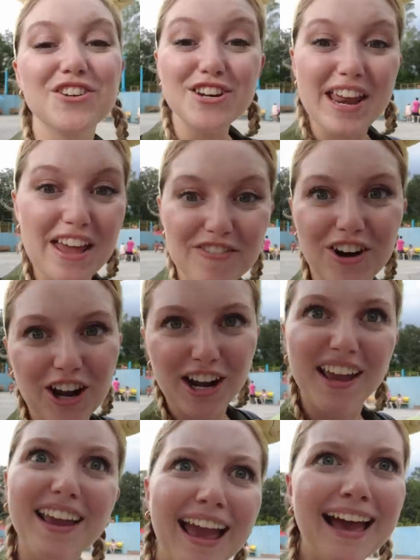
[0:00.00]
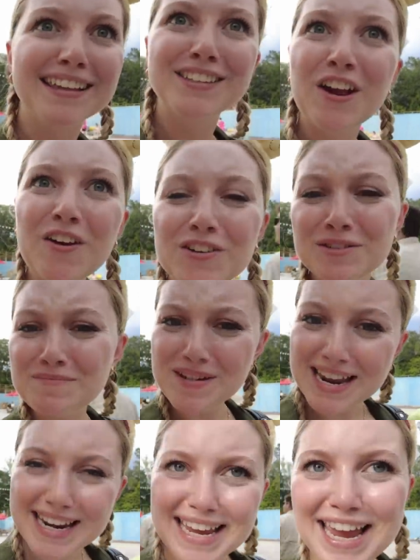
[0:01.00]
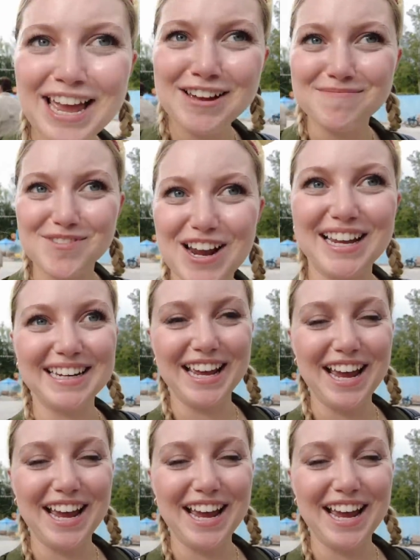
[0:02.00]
You're never gonna guess who's meeting him right